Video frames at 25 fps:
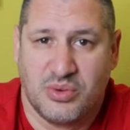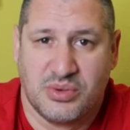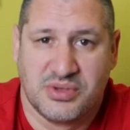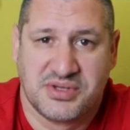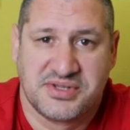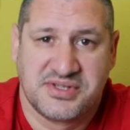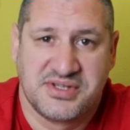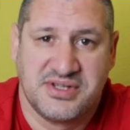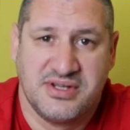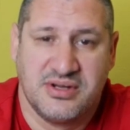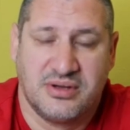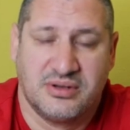will
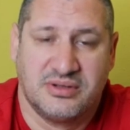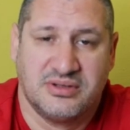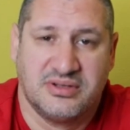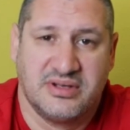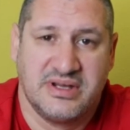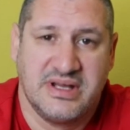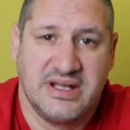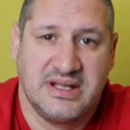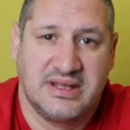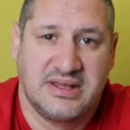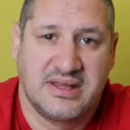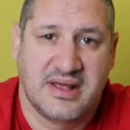see on the
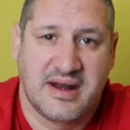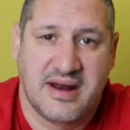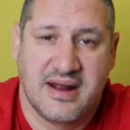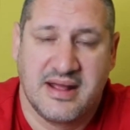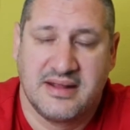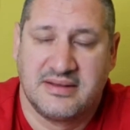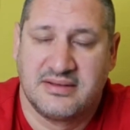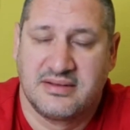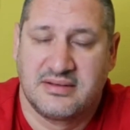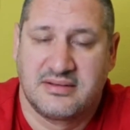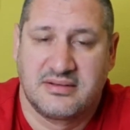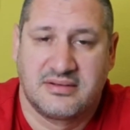
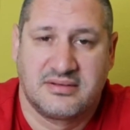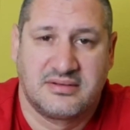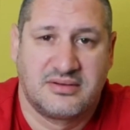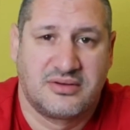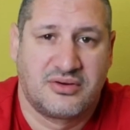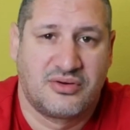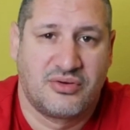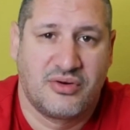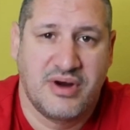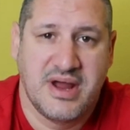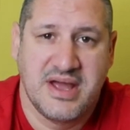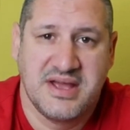internet
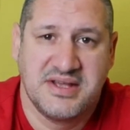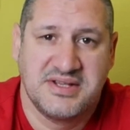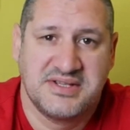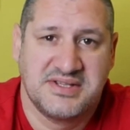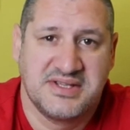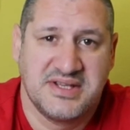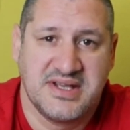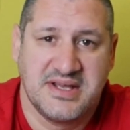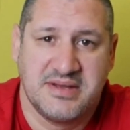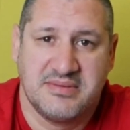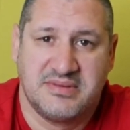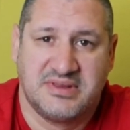
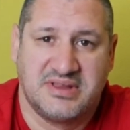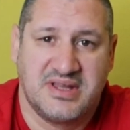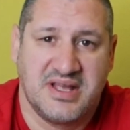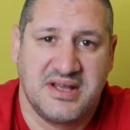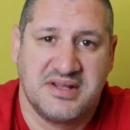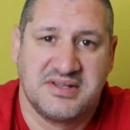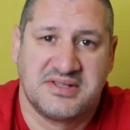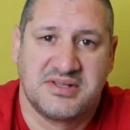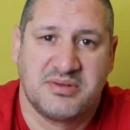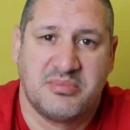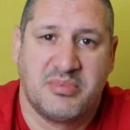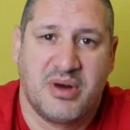crazy
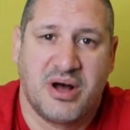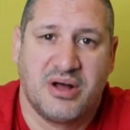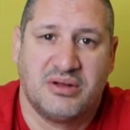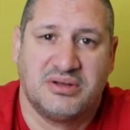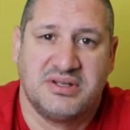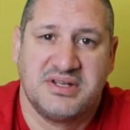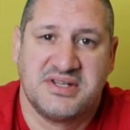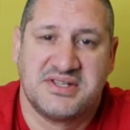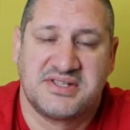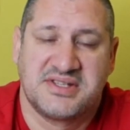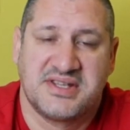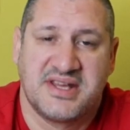things about
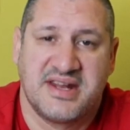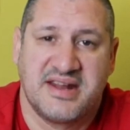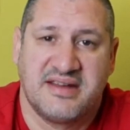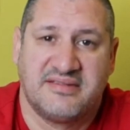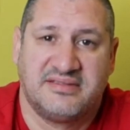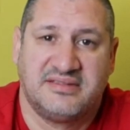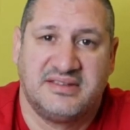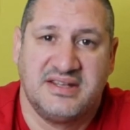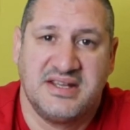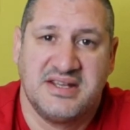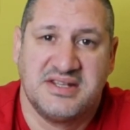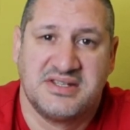these
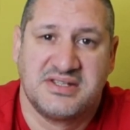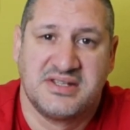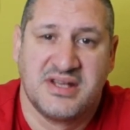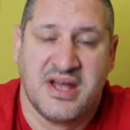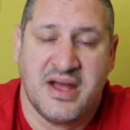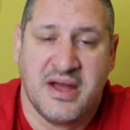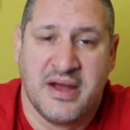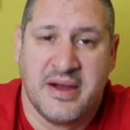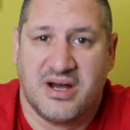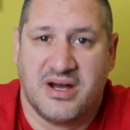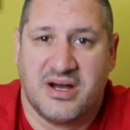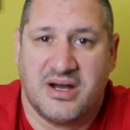
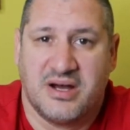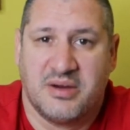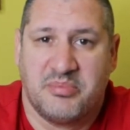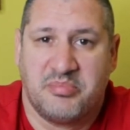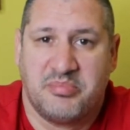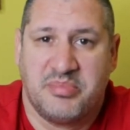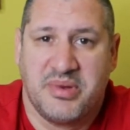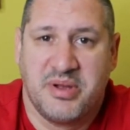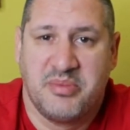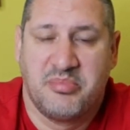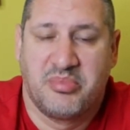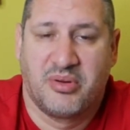
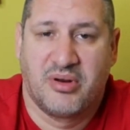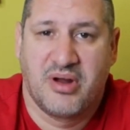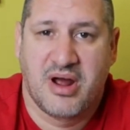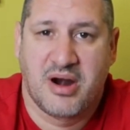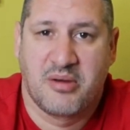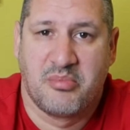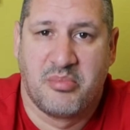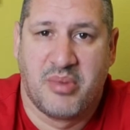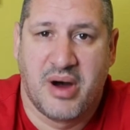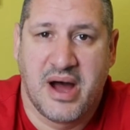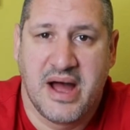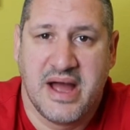NFTs, people
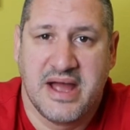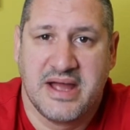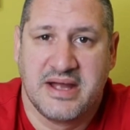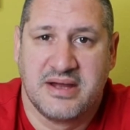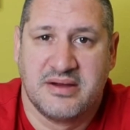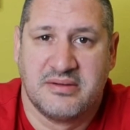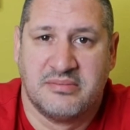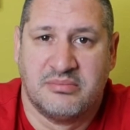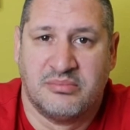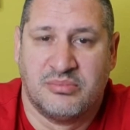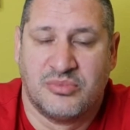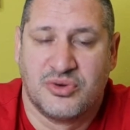are
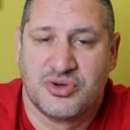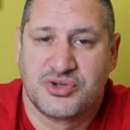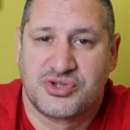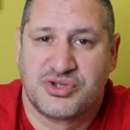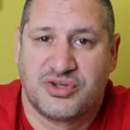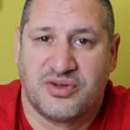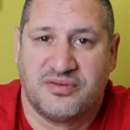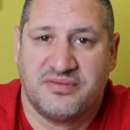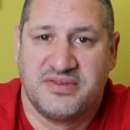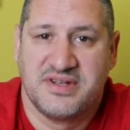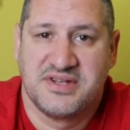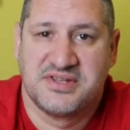buying
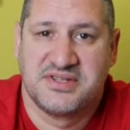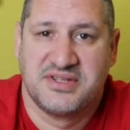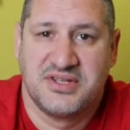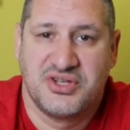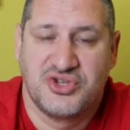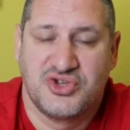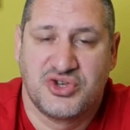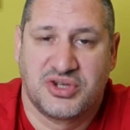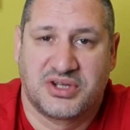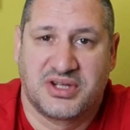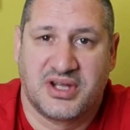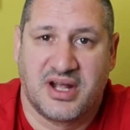most of these
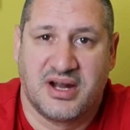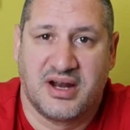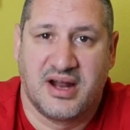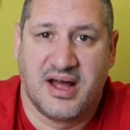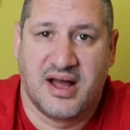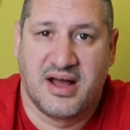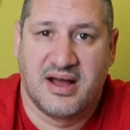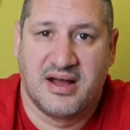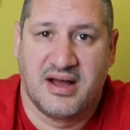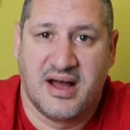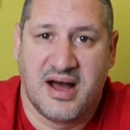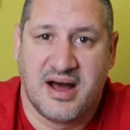
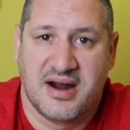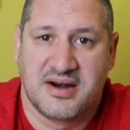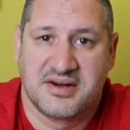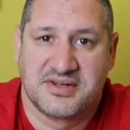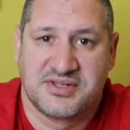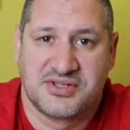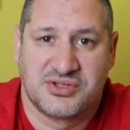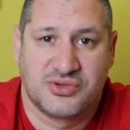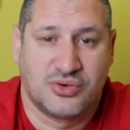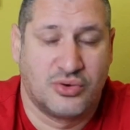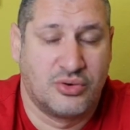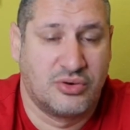digital
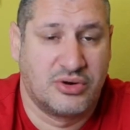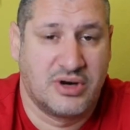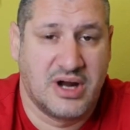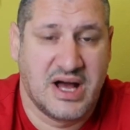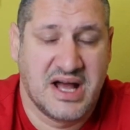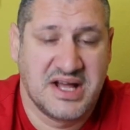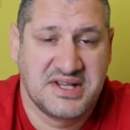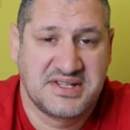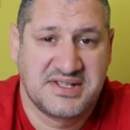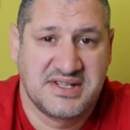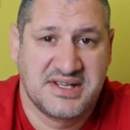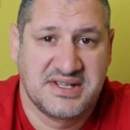arts or
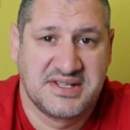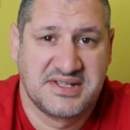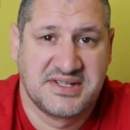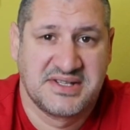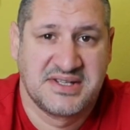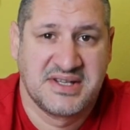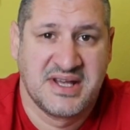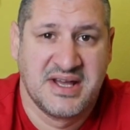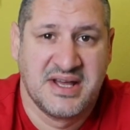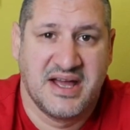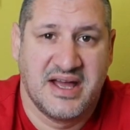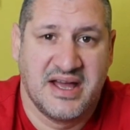
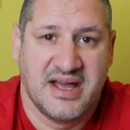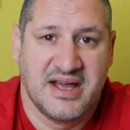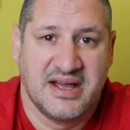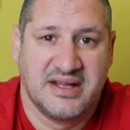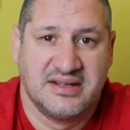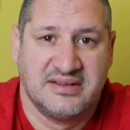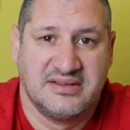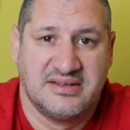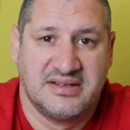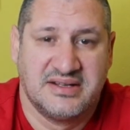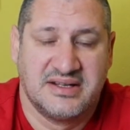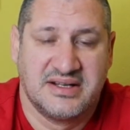assets,
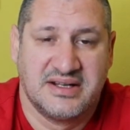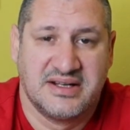and